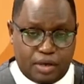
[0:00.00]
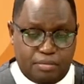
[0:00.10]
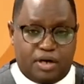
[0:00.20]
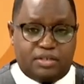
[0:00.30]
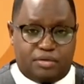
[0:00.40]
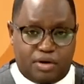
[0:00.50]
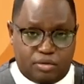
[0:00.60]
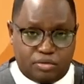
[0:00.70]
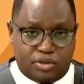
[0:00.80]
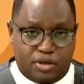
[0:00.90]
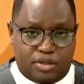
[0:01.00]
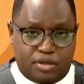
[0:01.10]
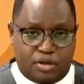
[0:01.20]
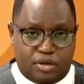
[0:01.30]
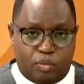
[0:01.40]
but around
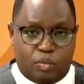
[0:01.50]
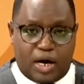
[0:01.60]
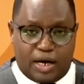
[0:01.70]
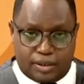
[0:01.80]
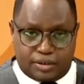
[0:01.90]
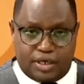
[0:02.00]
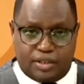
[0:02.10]
the world.